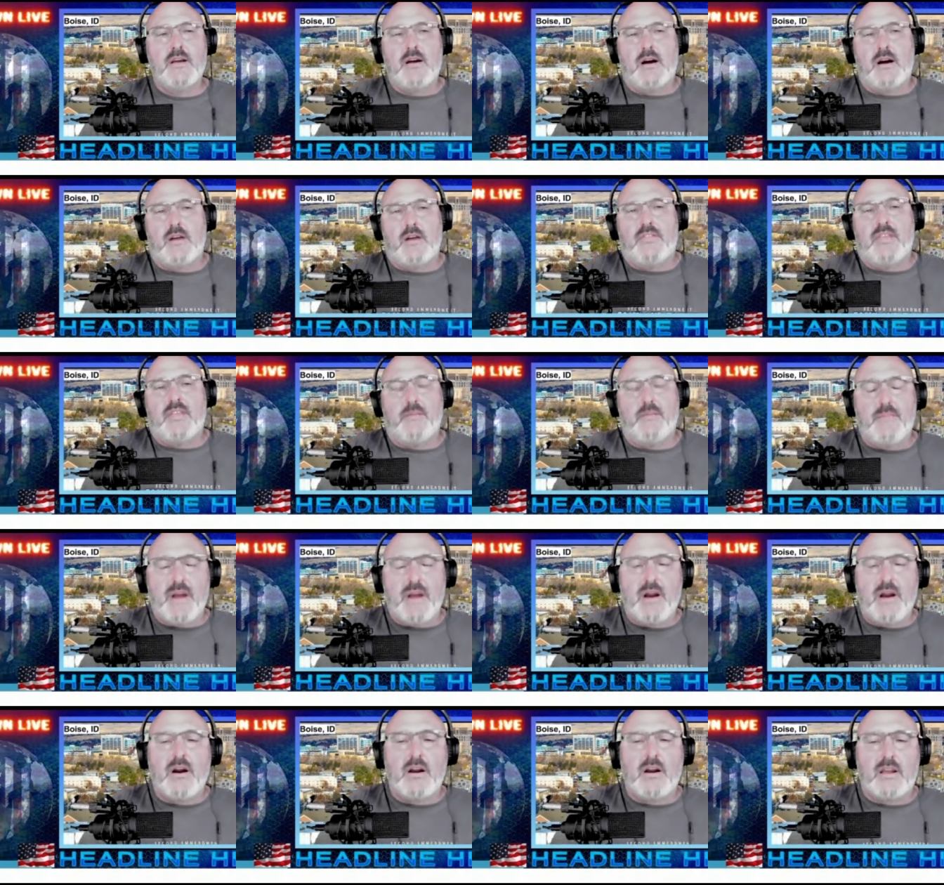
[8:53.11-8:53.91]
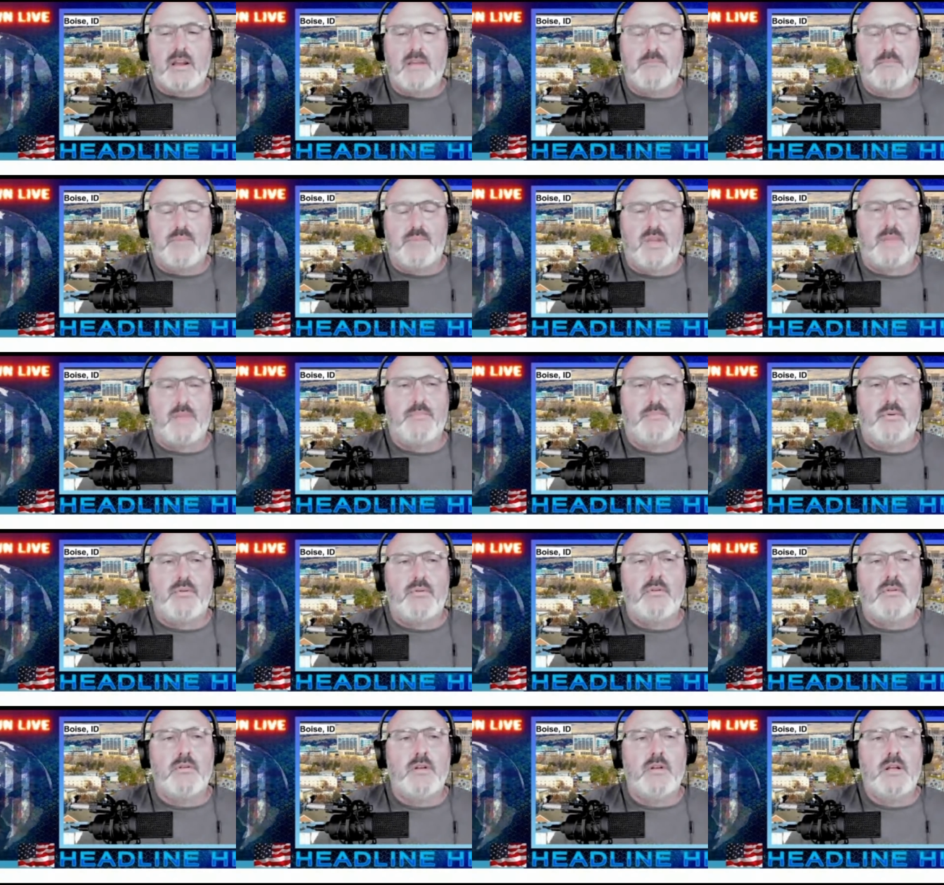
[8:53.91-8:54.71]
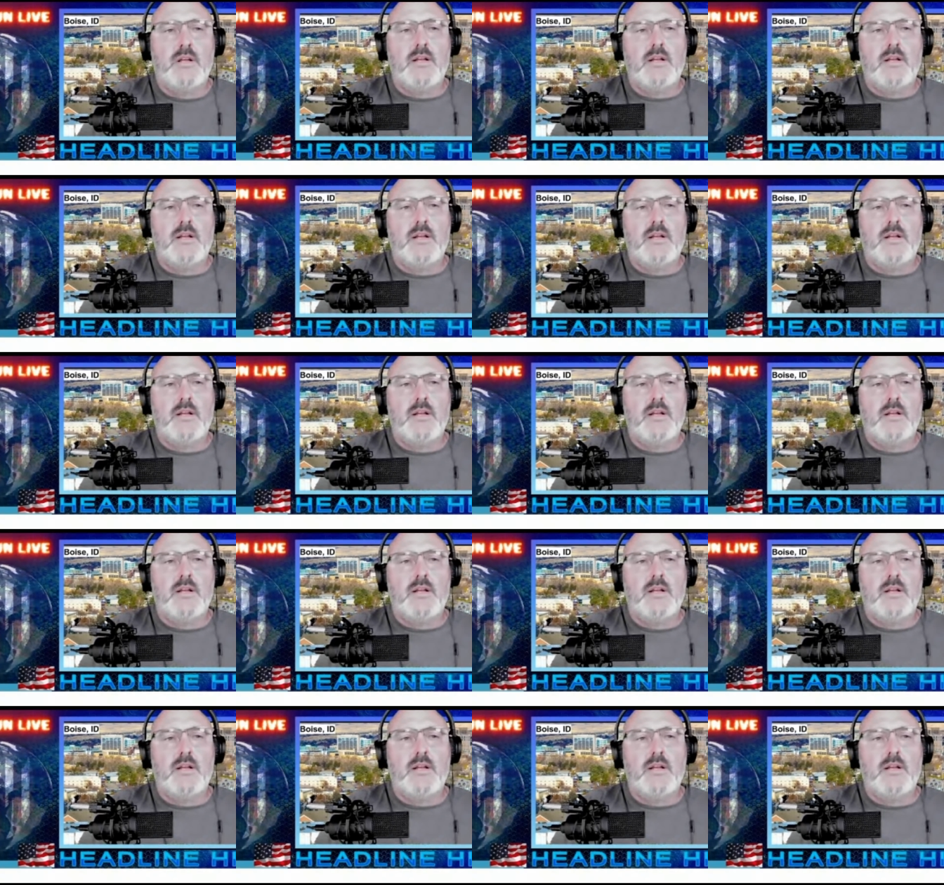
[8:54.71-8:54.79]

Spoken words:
on the American people.